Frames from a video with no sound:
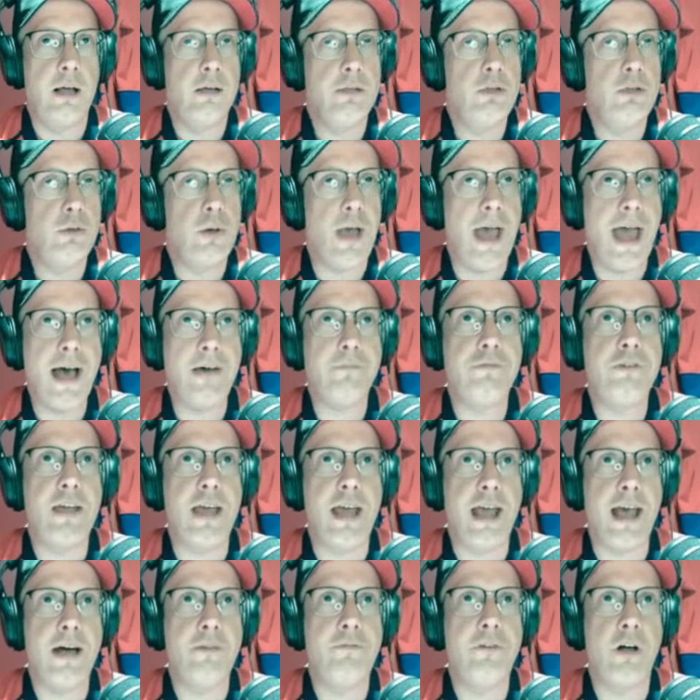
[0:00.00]

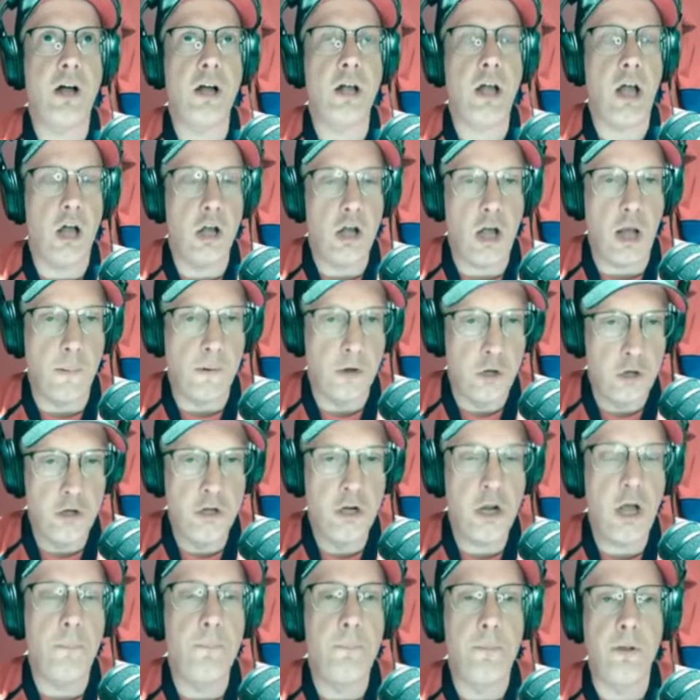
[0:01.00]
a
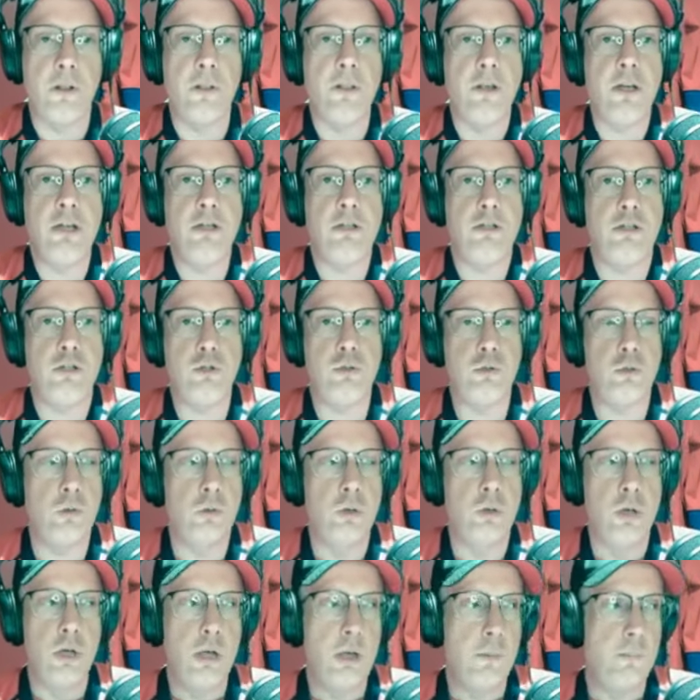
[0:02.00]
good ability
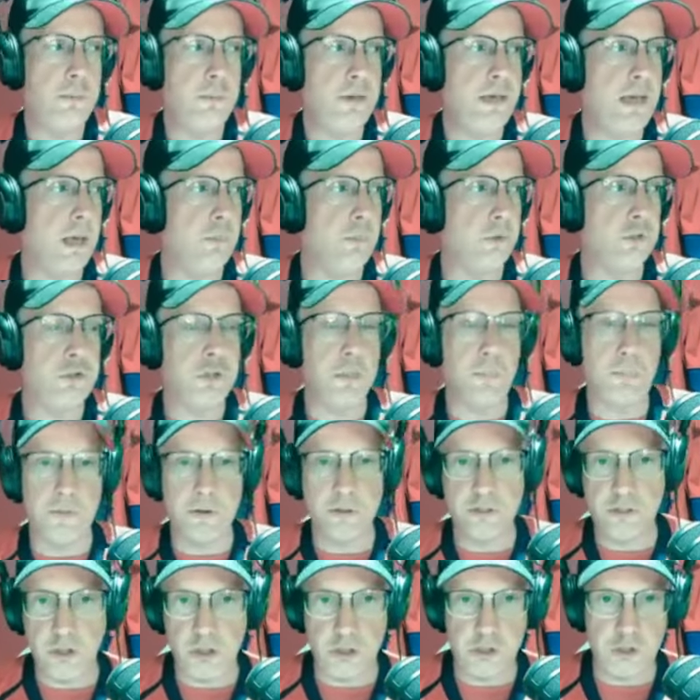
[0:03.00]
to be able to
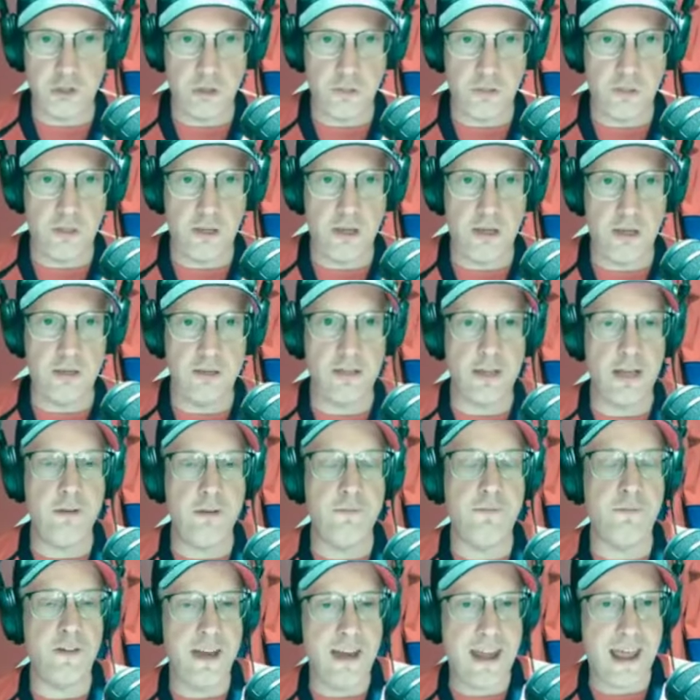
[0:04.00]
position things
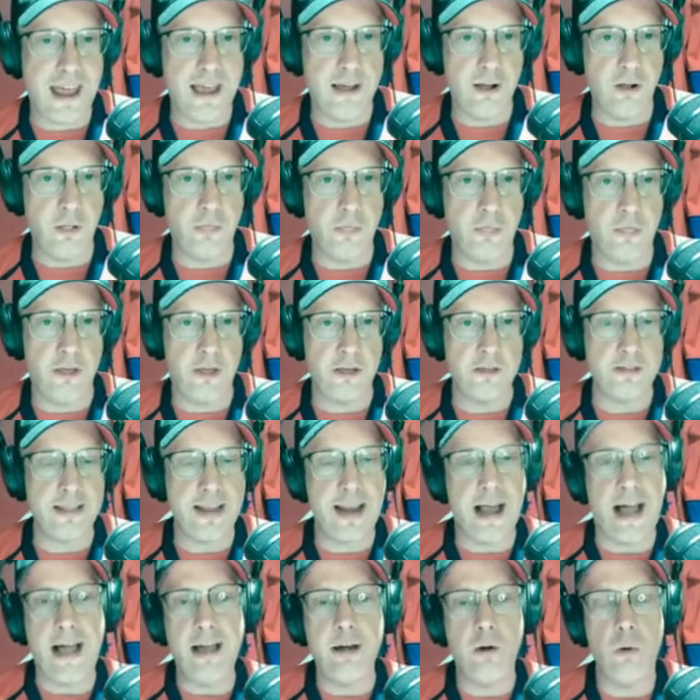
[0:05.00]
and finagle things
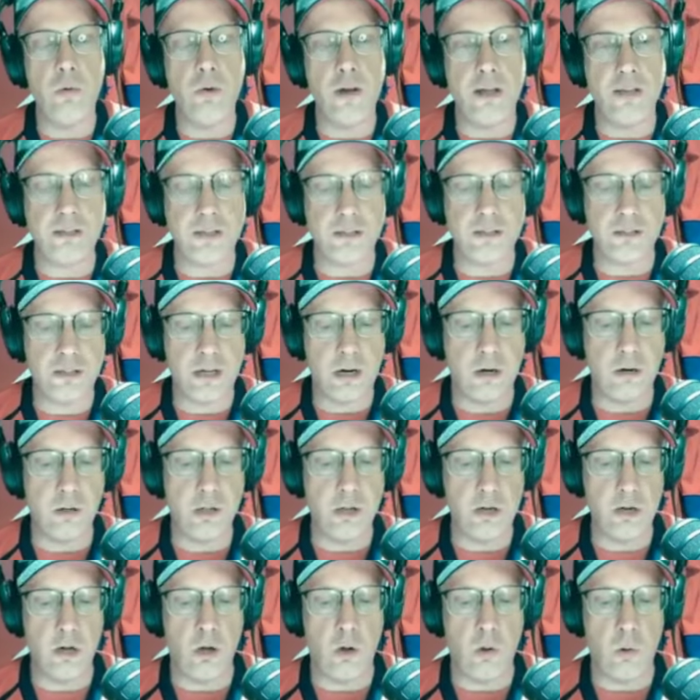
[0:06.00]
that I don't
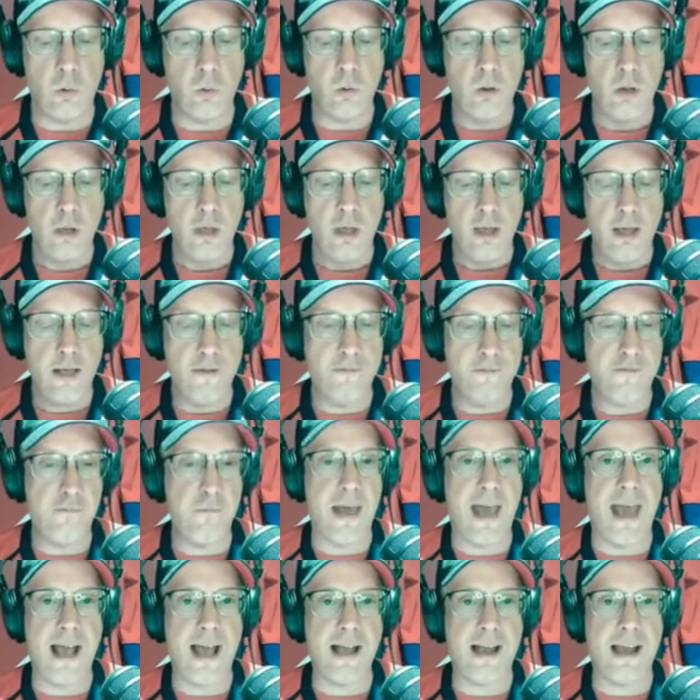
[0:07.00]
necessarily know if
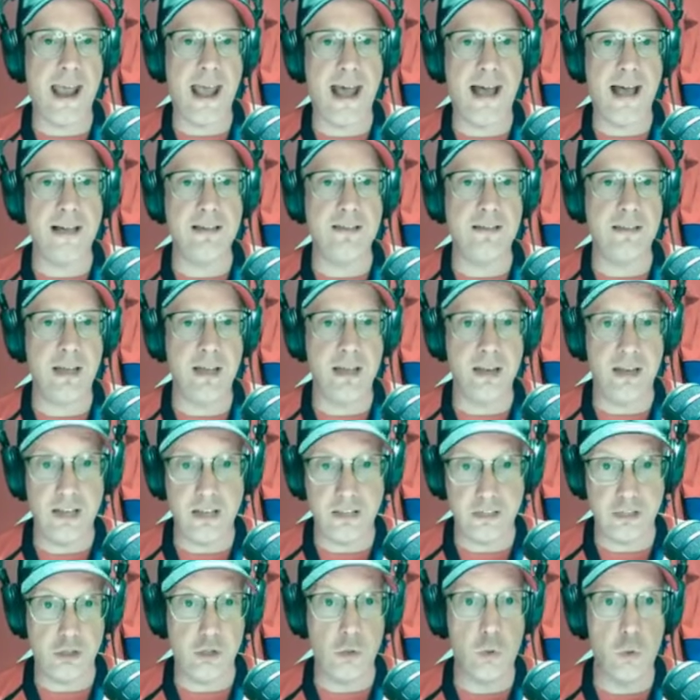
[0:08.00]
Mac has in
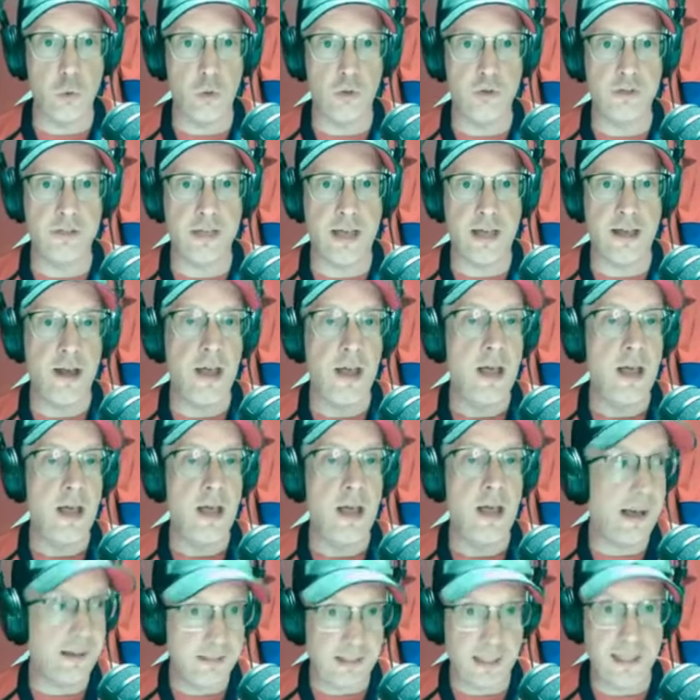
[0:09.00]
his tool set.
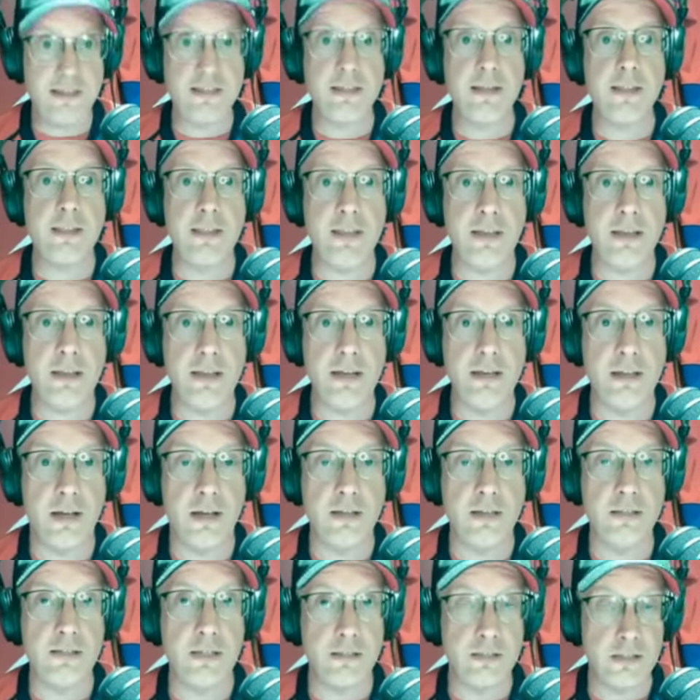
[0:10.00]
I'd like to think he
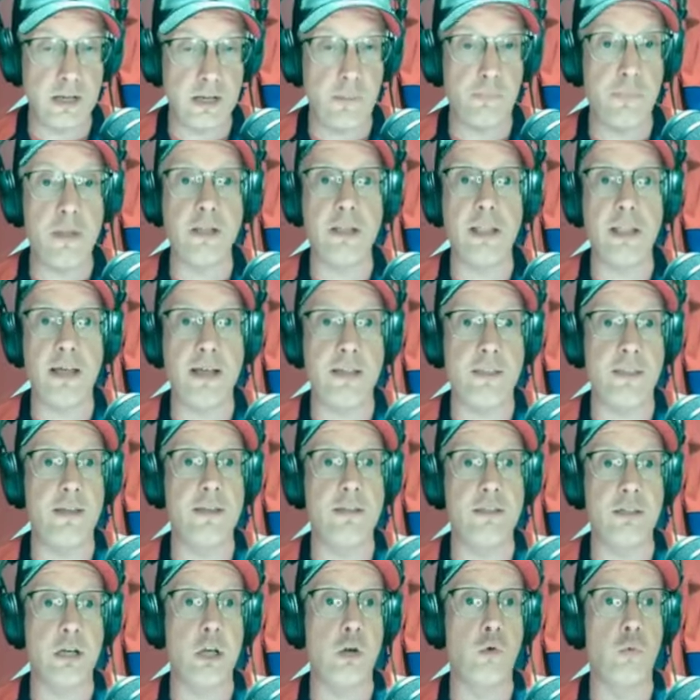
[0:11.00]
does. And something like
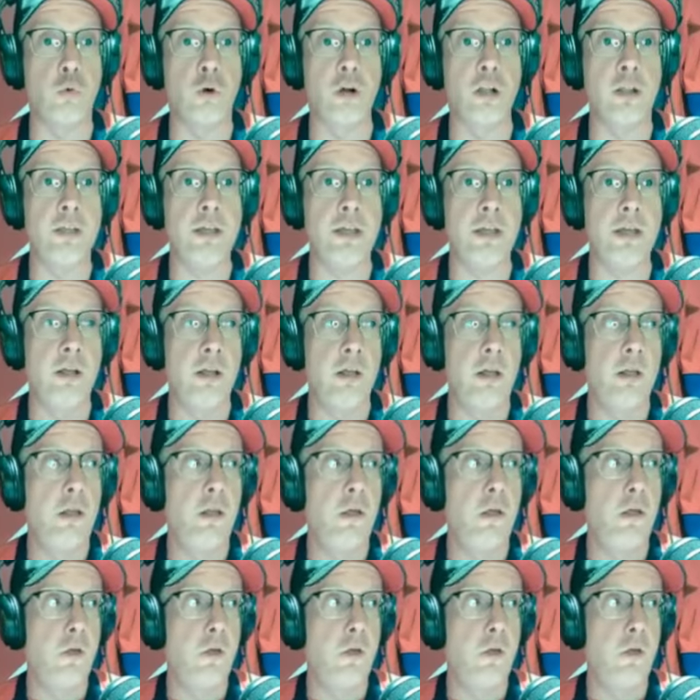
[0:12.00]
this could really